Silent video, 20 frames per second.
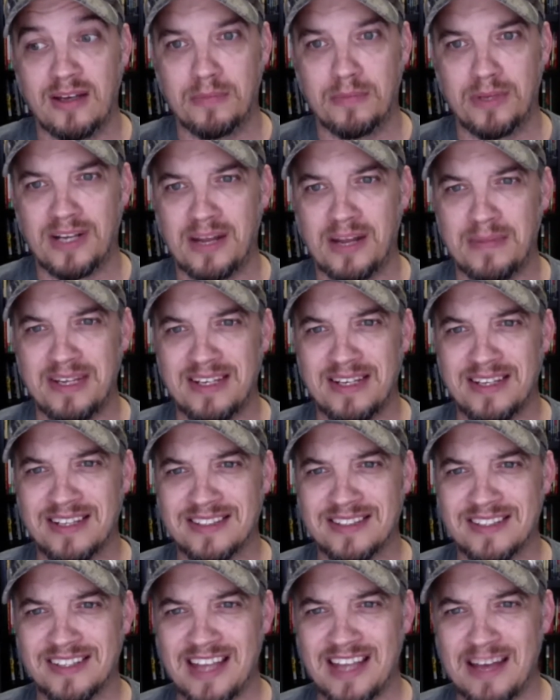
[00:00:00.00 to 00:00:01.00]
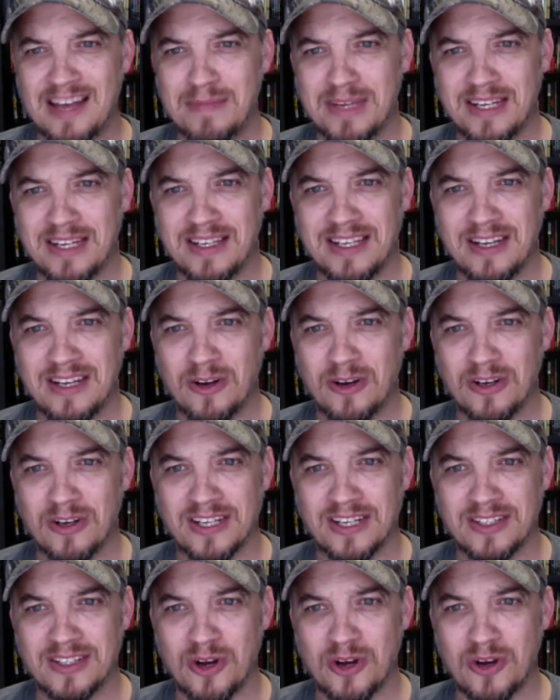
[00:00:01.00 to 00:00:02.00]
But I mean, doesn't that mean he
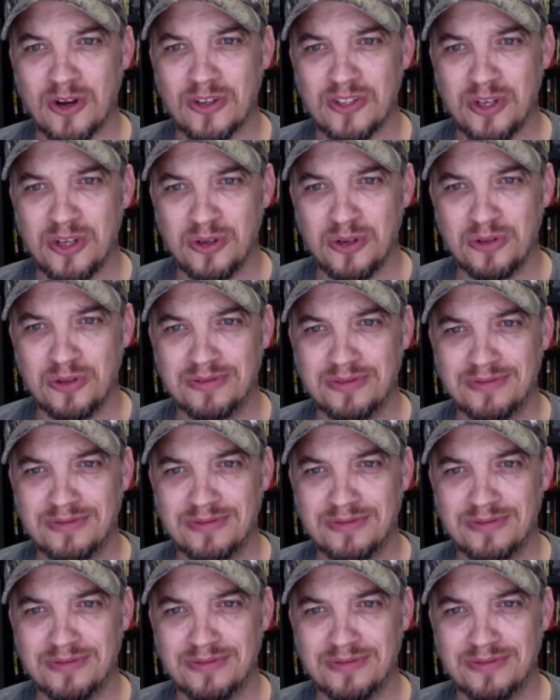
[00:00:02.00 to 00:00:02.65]
gets hurt too?